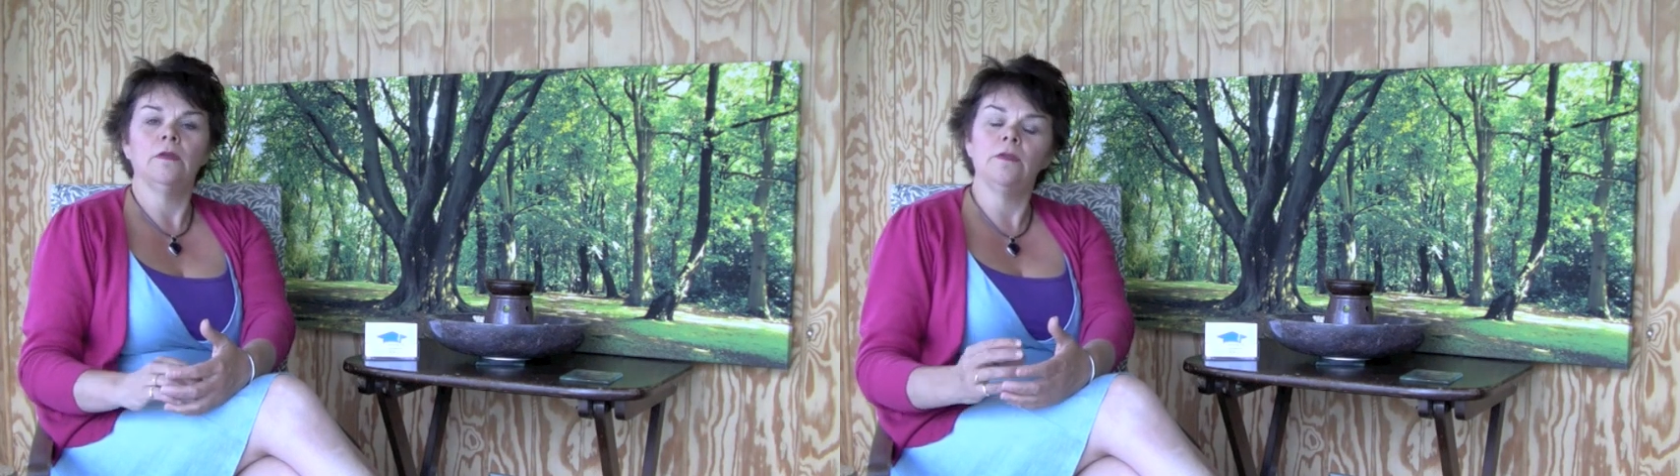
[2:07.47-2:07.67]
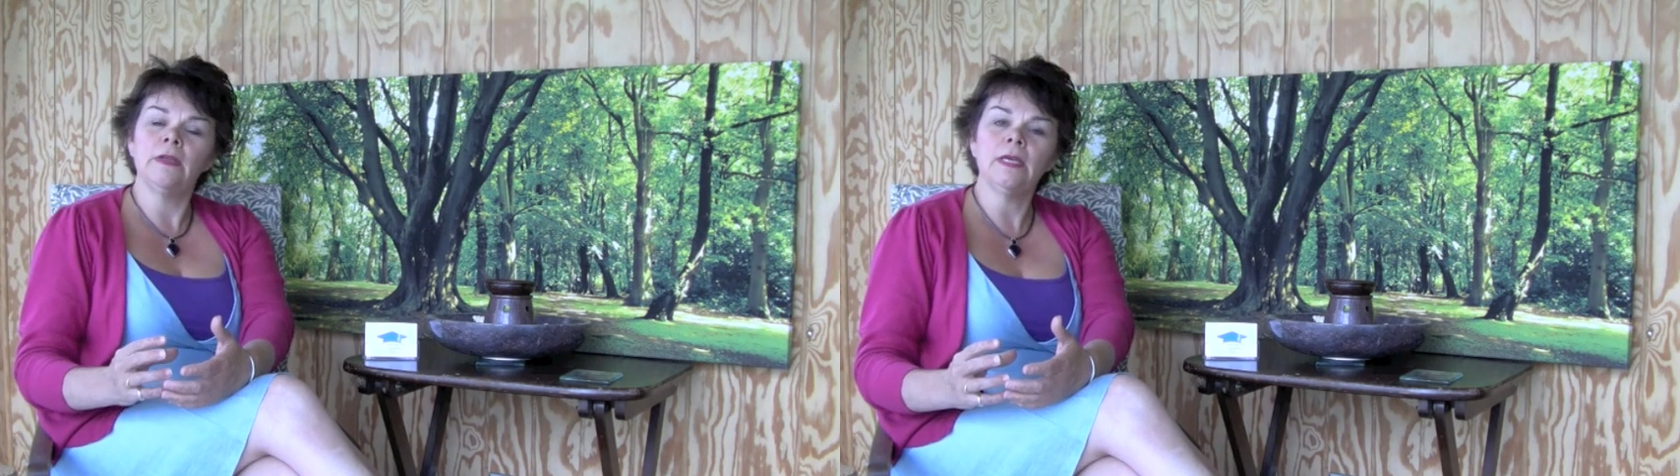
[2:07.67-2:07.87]

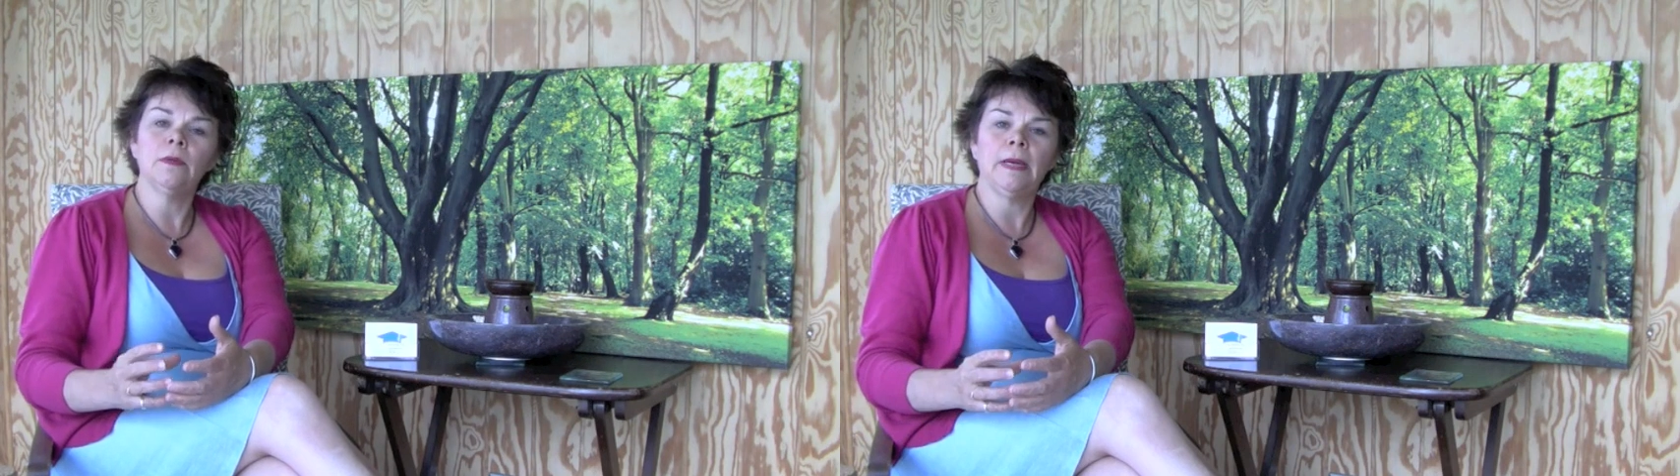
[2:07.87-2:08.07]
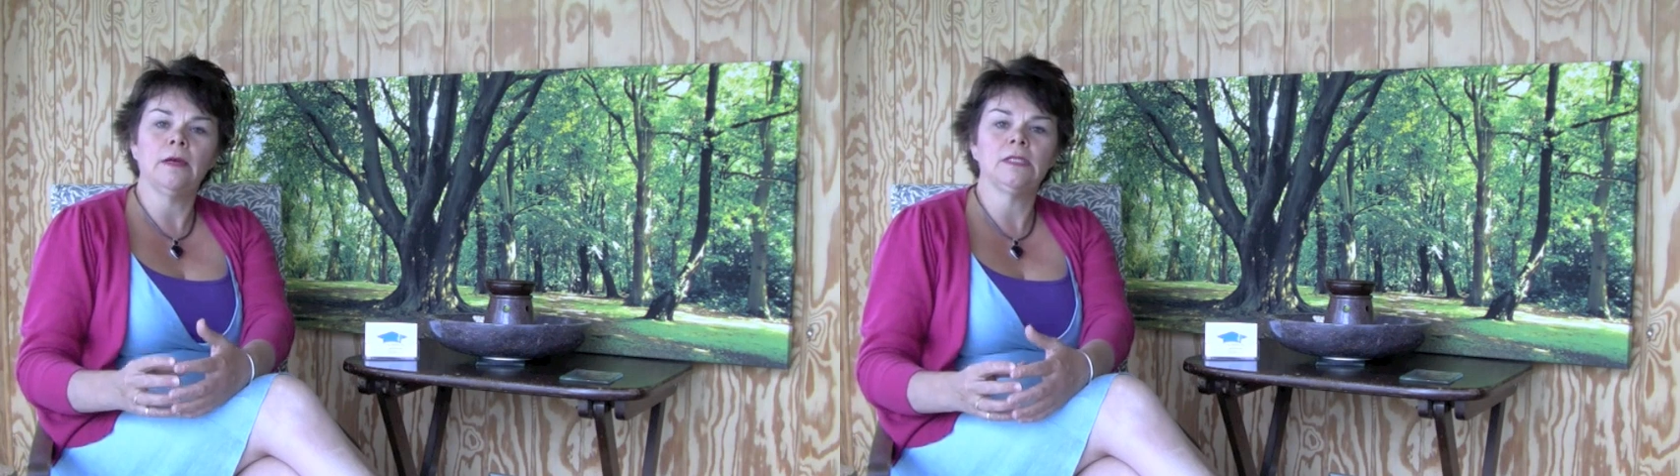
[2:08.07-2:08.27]
Think
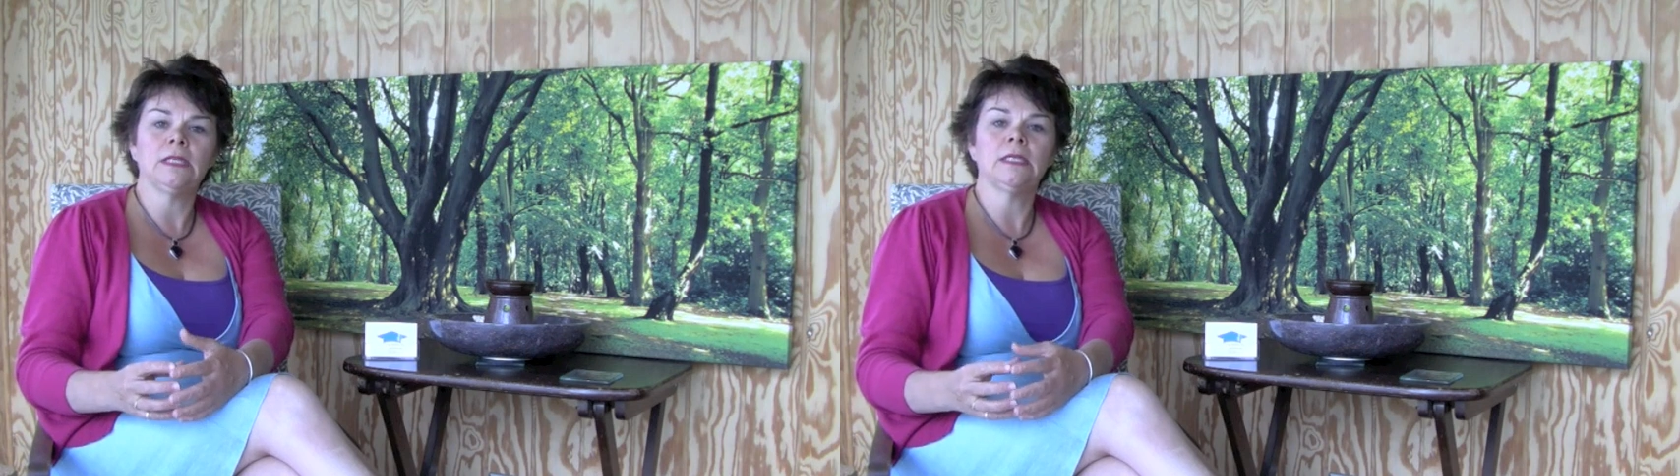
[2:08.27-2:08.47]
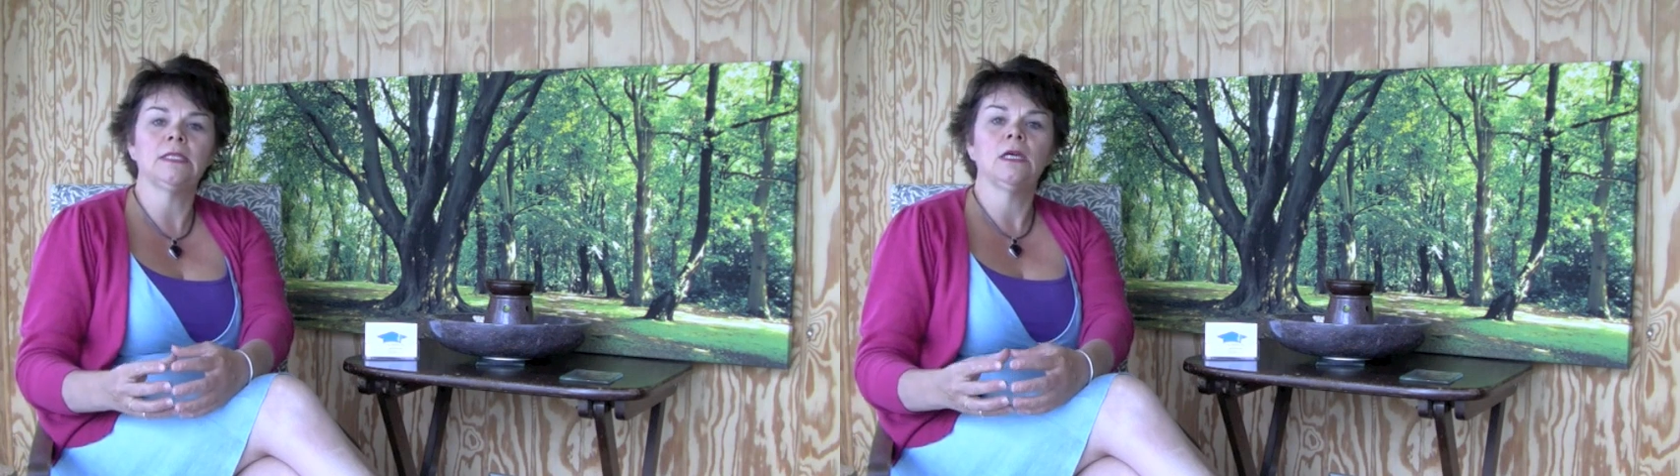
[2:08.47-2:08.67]
about
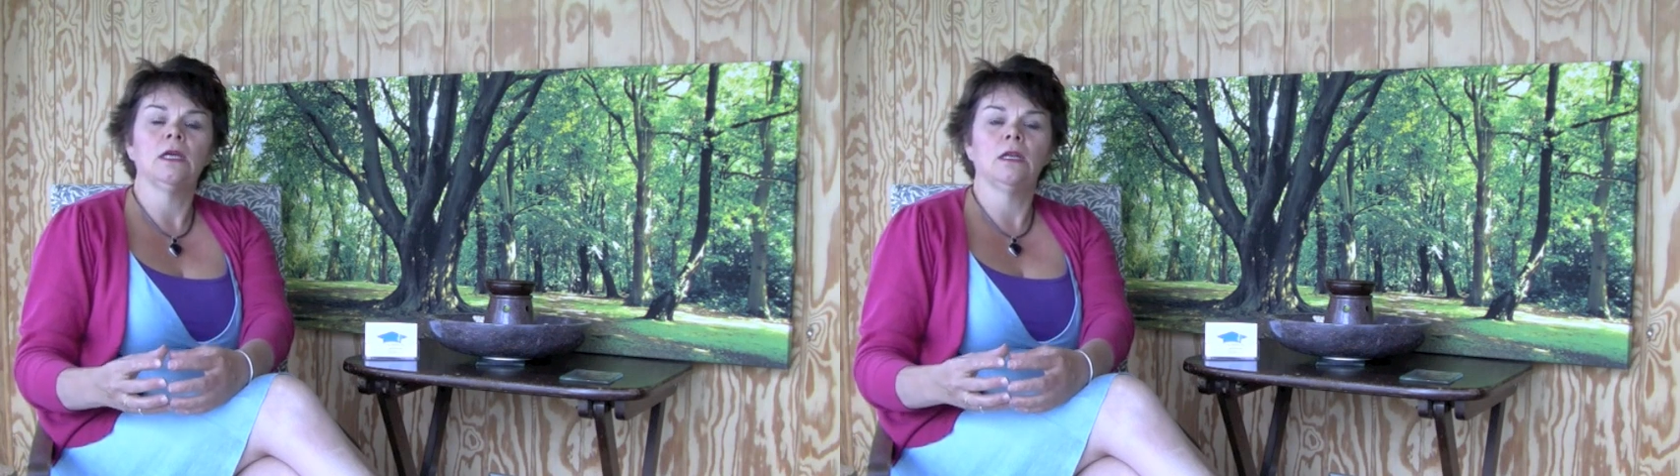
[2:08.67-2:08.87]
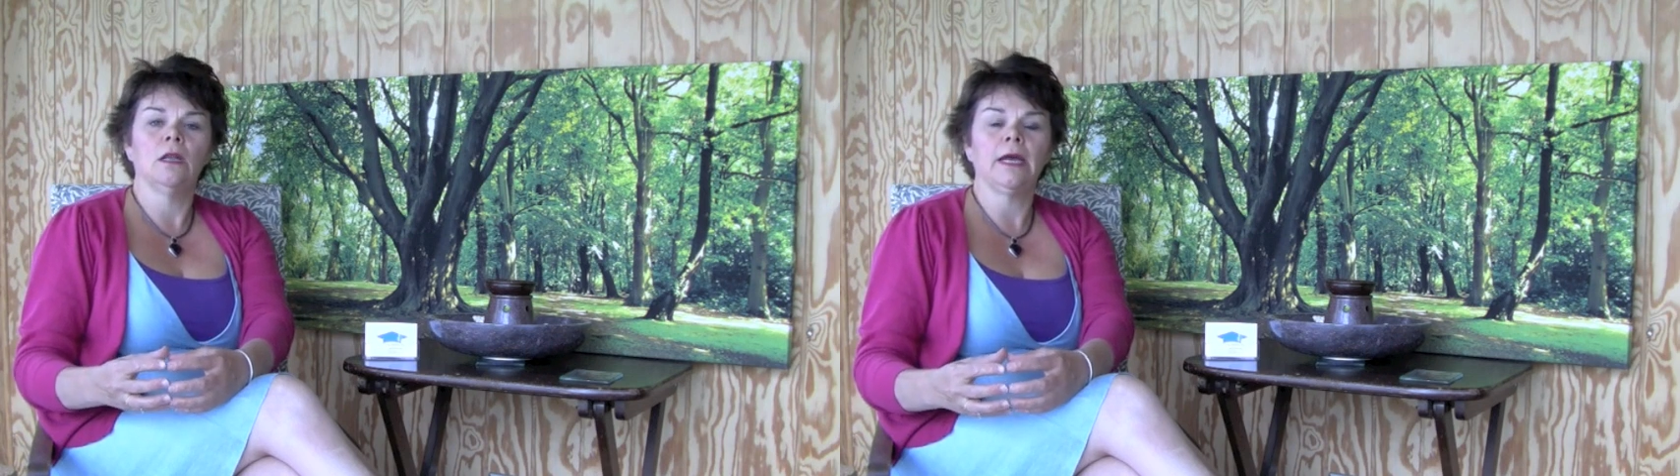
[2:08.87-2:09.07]
it
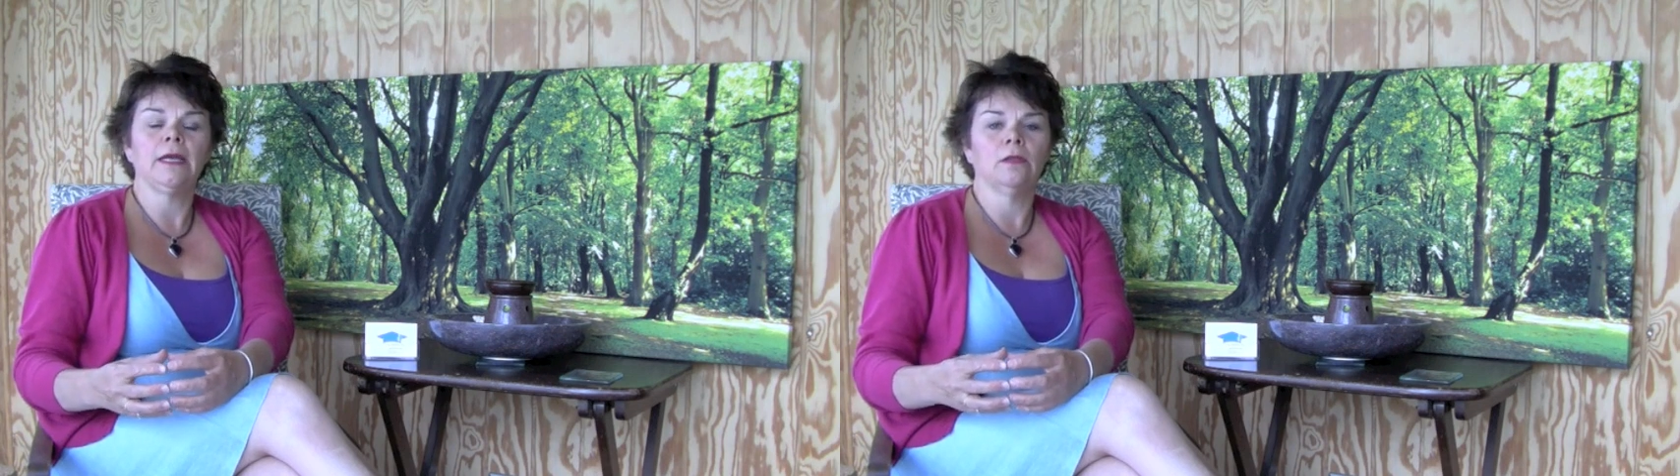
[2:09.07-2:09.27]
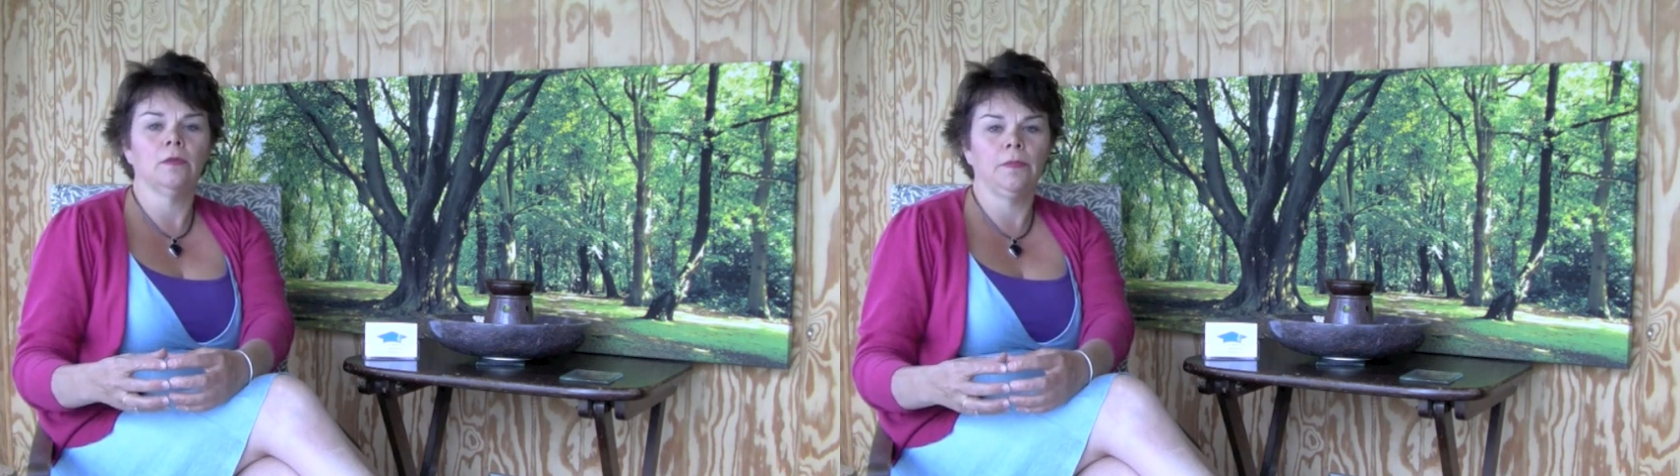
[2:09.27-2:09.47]

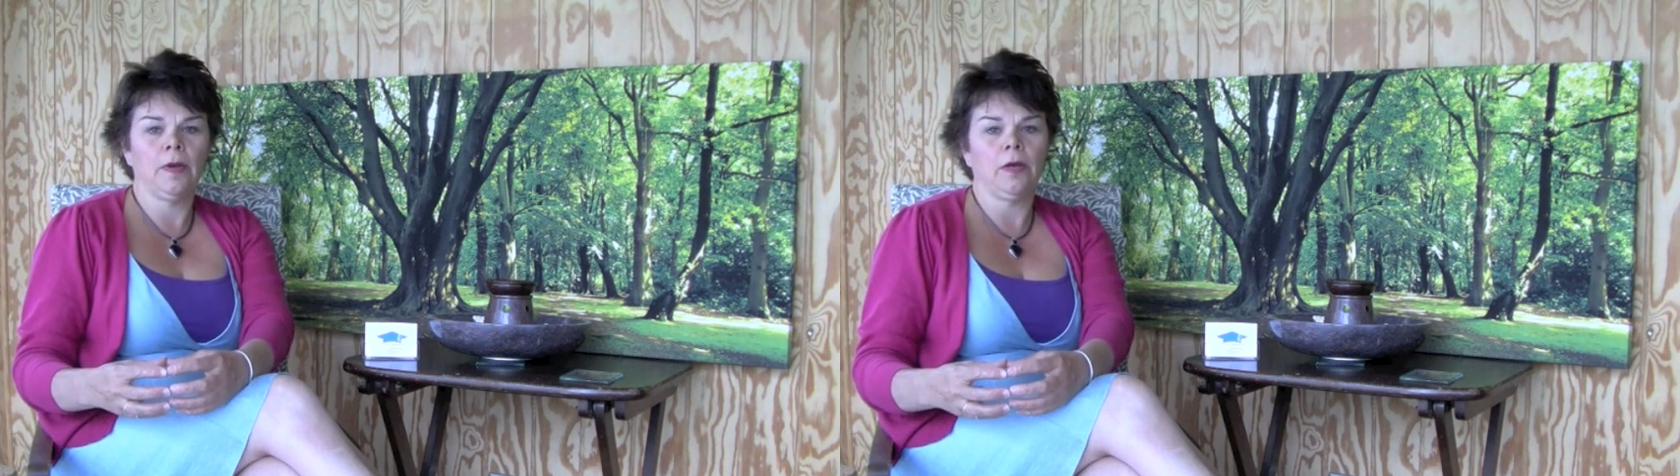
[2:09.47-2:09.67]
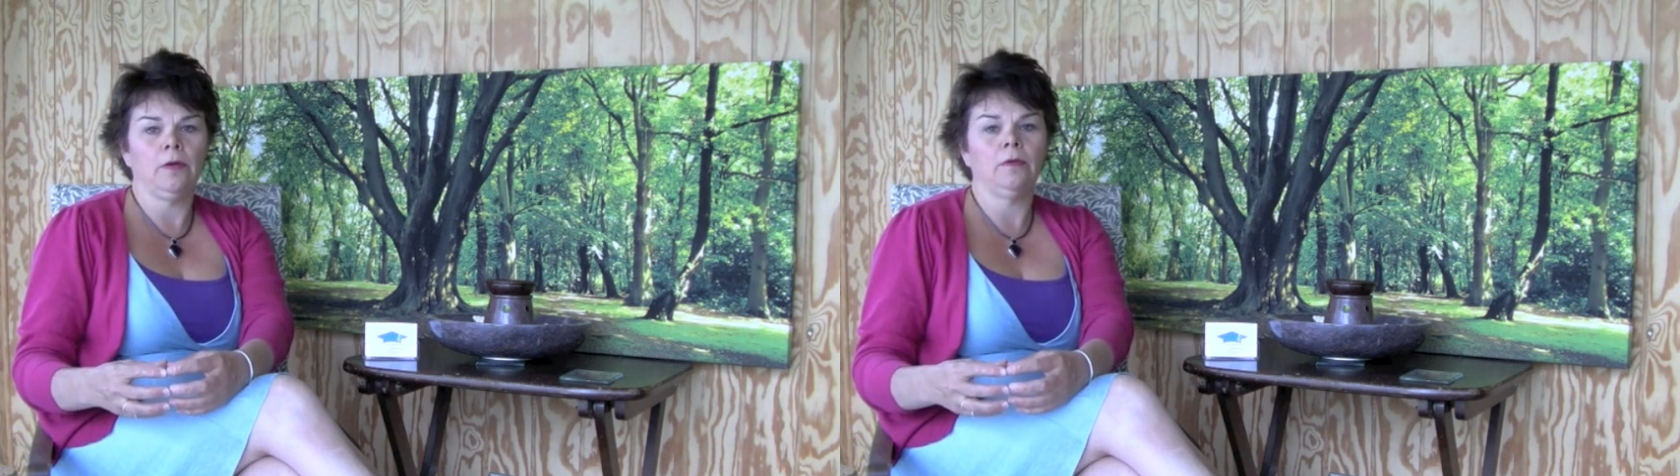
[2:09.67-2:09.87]
like the
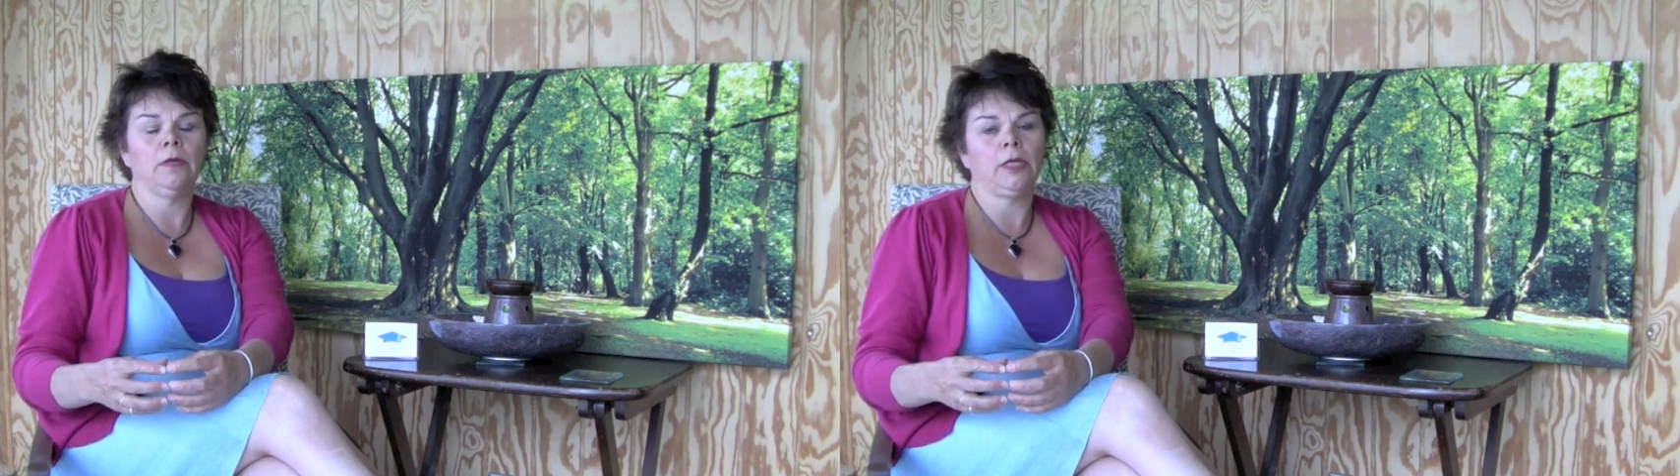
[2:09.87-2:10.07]
bone